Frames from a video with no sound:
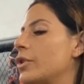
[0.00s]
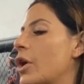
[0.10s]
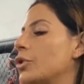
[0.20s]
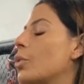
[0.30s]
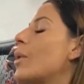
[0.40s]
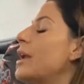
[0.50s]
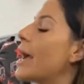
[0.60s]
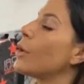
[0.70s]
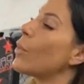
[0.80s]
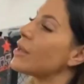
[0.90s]
on the one
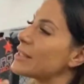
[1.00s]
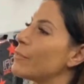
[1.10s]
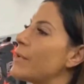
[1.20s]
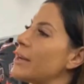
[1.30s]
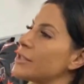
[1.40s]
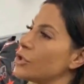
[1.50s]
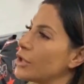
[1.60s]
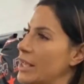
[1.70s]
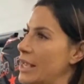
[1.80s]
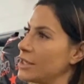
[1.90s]
hand, while some fighters
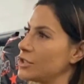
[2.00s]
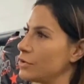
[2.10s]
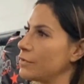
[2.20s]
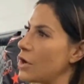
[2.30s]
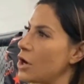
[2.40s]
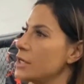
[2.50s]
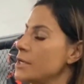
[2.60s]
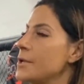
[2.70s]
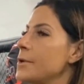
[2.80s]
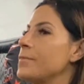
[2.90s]
look ahead too far,
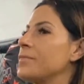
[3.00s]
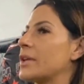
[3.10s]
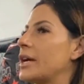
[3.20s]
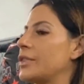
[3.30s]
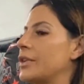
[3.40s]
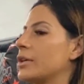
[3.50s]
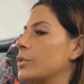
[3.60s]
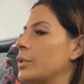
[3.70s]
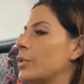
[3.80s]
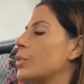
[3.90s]
I think
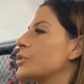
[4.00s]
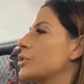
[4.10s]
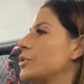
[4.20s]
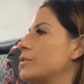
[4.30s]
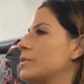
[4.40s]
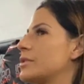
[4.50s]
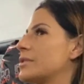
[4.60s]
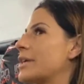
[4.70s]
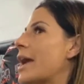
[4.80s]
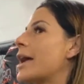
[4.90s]
we're also
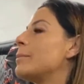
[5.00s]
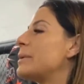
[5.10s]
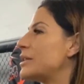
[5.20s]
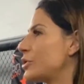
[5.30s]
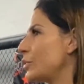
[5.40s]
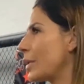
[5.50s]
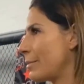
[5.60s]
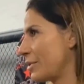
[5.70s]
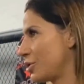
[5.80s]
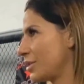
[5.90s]
can be too
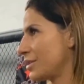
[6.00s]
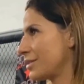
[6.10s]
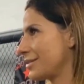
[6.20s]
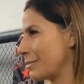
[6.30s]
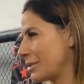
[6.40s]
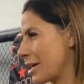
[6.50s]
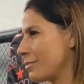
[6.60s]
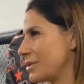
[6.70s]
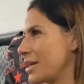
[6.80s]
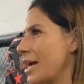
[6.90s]
ambitious sometimes.